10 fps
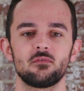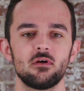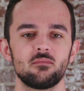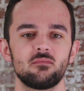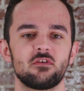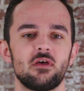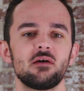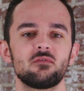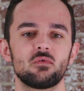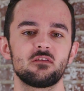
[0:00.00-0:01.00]
From July
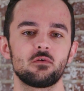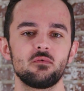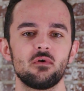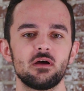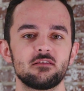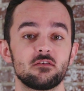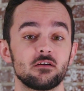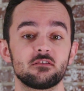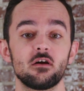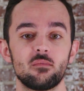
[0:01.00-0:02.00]
of twenty twenty-one to
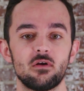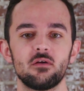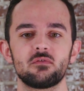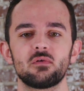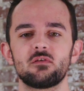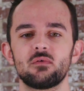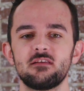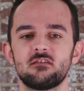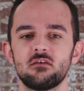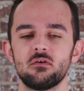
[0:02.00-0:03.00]
October of twenty
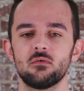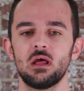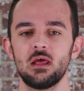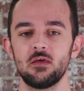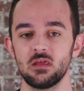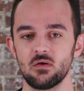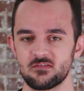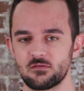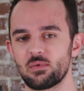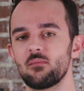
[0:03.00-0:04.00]
twenty-two, the U
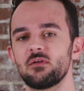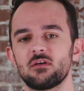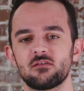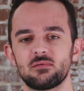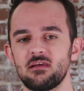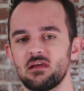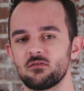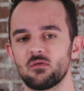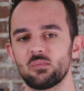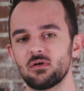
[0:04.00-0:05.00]
S Department of
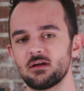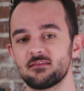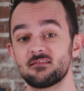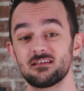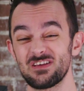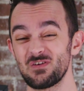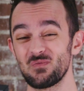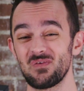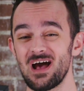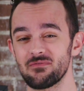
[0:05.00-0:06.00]
Transportation reported six hundred
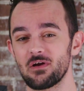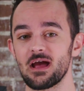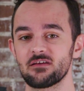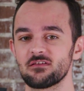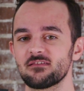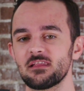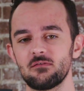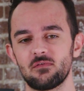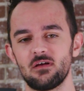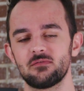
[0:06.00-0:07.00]
five crashes that
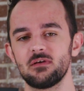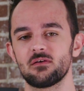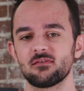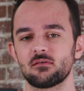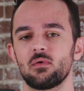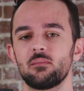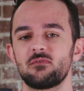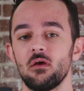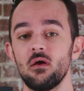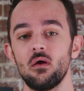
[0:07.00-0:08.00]
involved vehicles
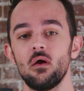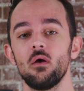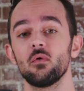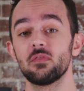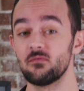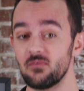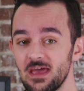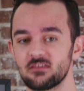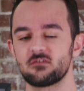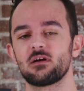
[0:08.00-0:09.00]
equipped with
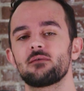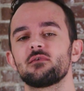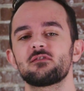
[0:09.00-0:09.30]
advanced driver